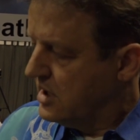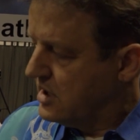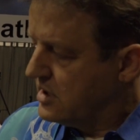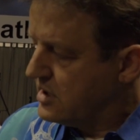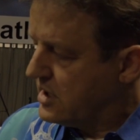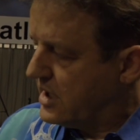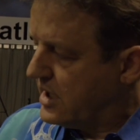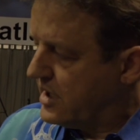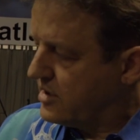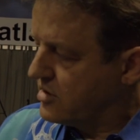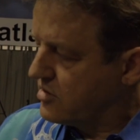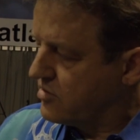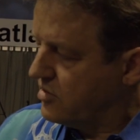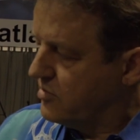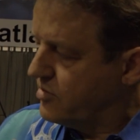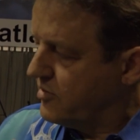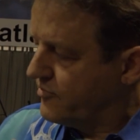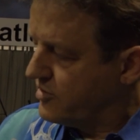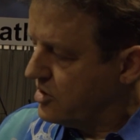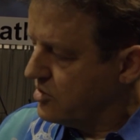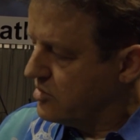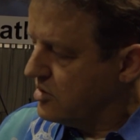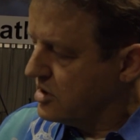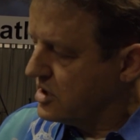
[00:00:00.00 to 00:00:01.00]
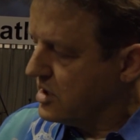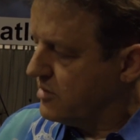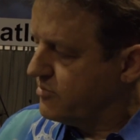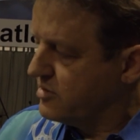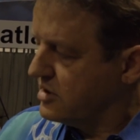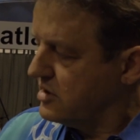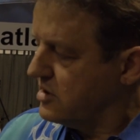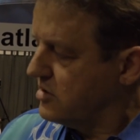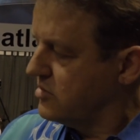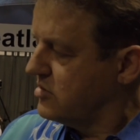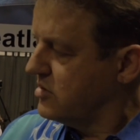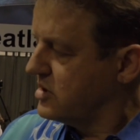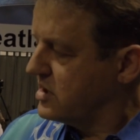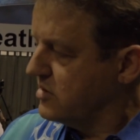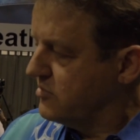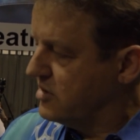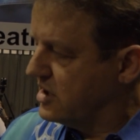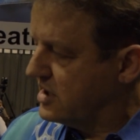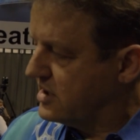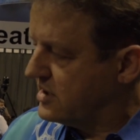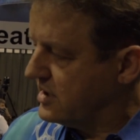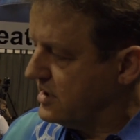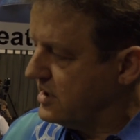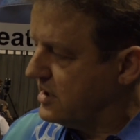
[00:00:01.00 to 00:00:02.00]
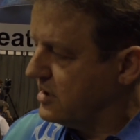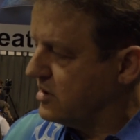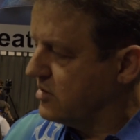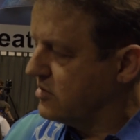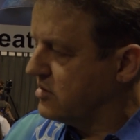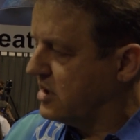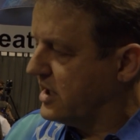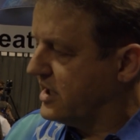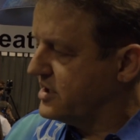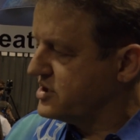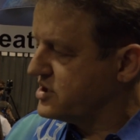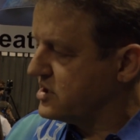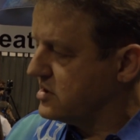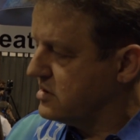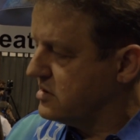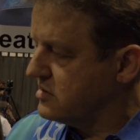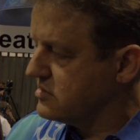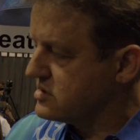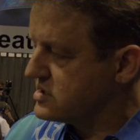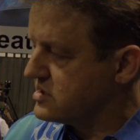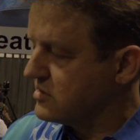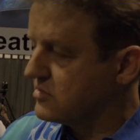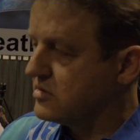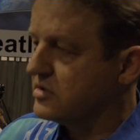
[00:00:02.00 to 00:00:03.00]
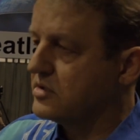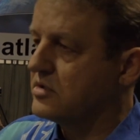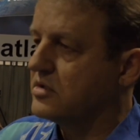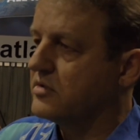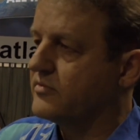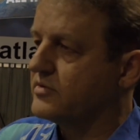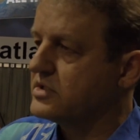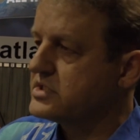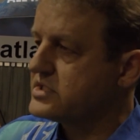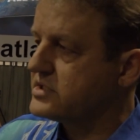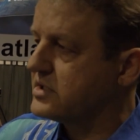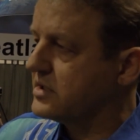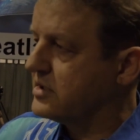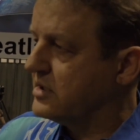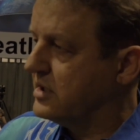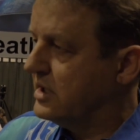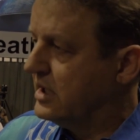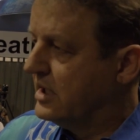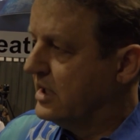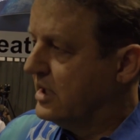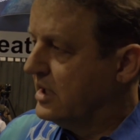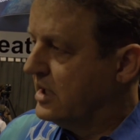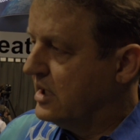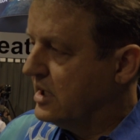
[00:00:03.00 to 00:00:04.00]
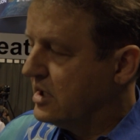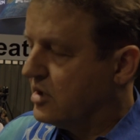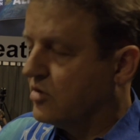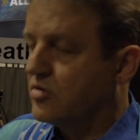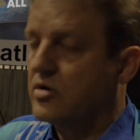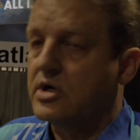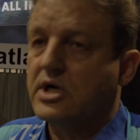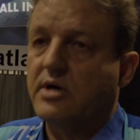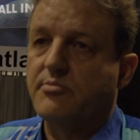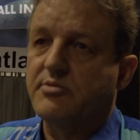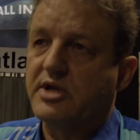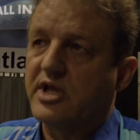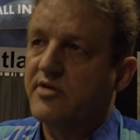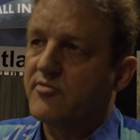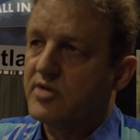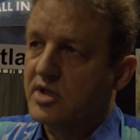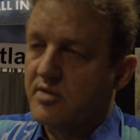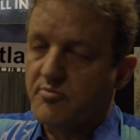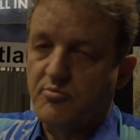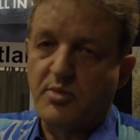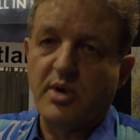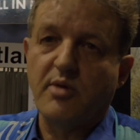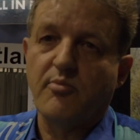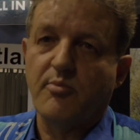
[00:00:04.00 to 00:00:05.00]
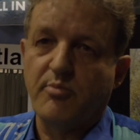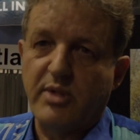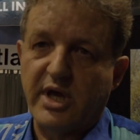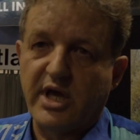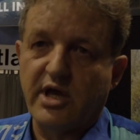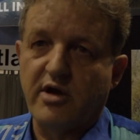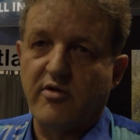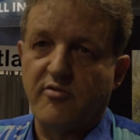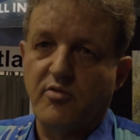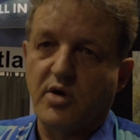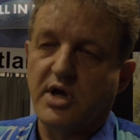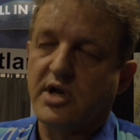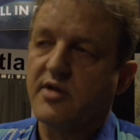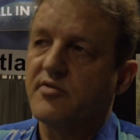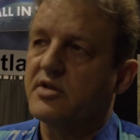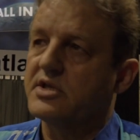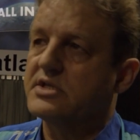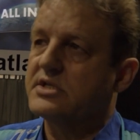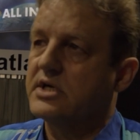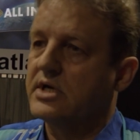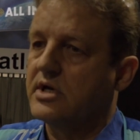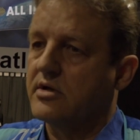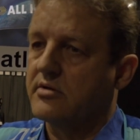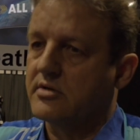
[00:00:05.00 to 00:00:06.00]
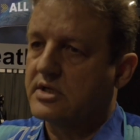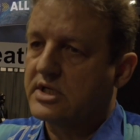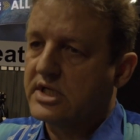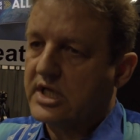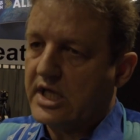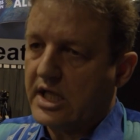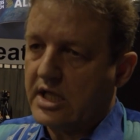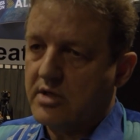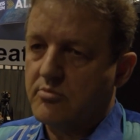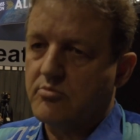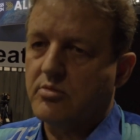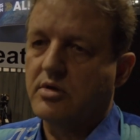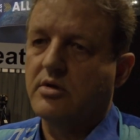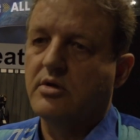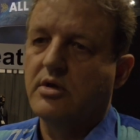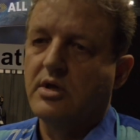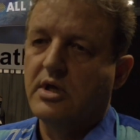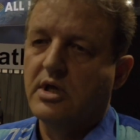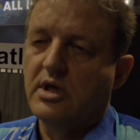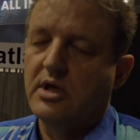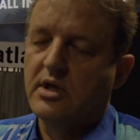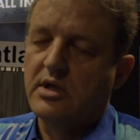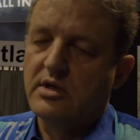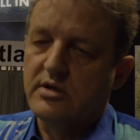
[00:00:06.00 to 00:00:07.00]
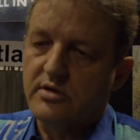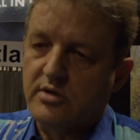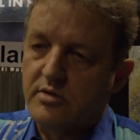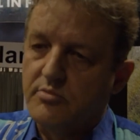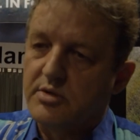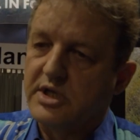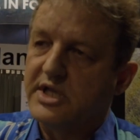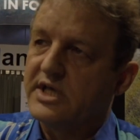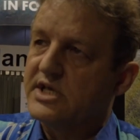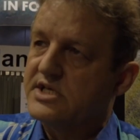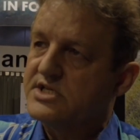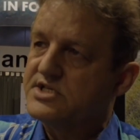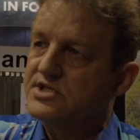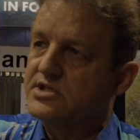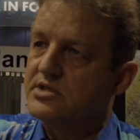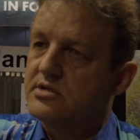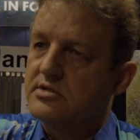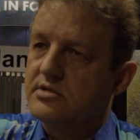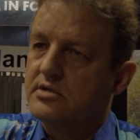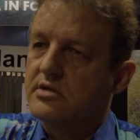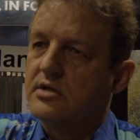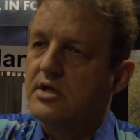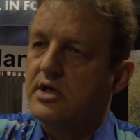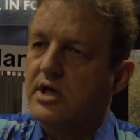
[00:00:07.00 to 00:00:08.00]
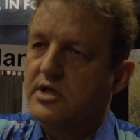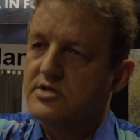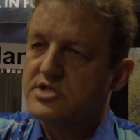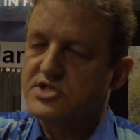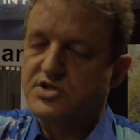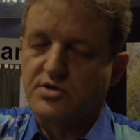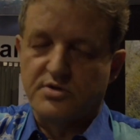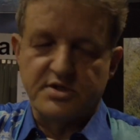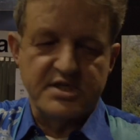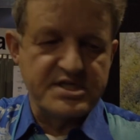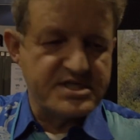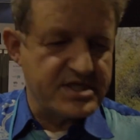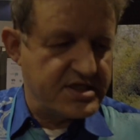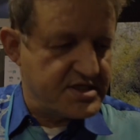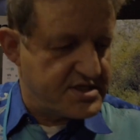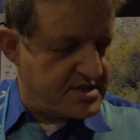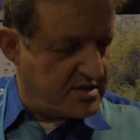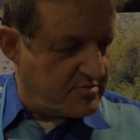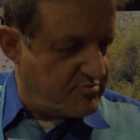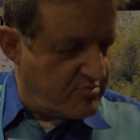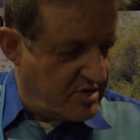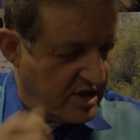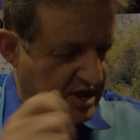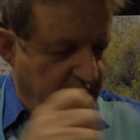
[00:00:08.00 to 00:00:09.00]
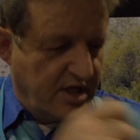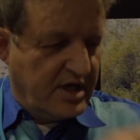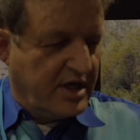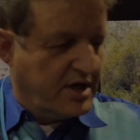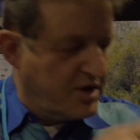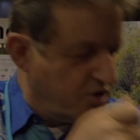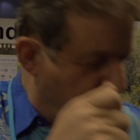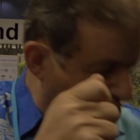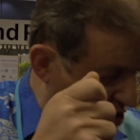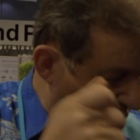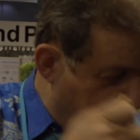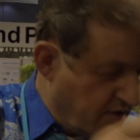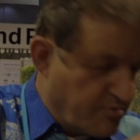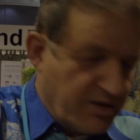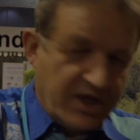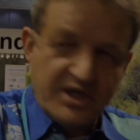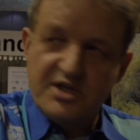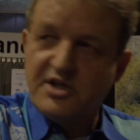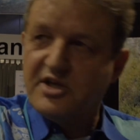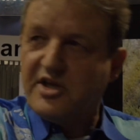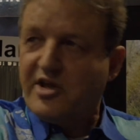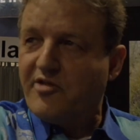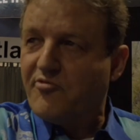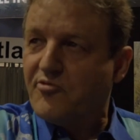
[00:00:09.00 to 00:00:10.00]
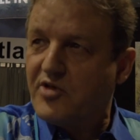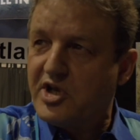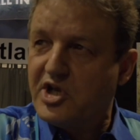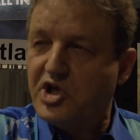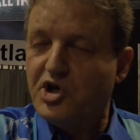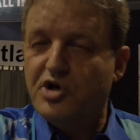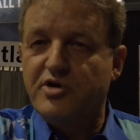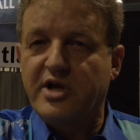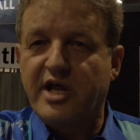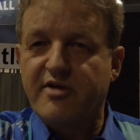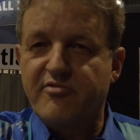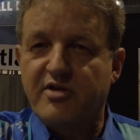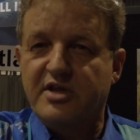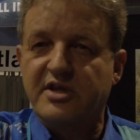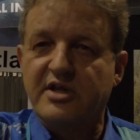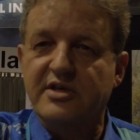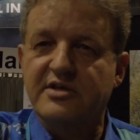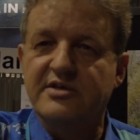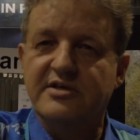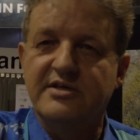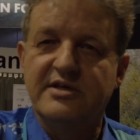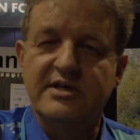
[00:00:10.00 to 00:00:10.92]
They had a group of local government, local community, local NGOs, local university, local government, even the mayor of one other town came to Malaysia and saw the system, documented it, videoed everything,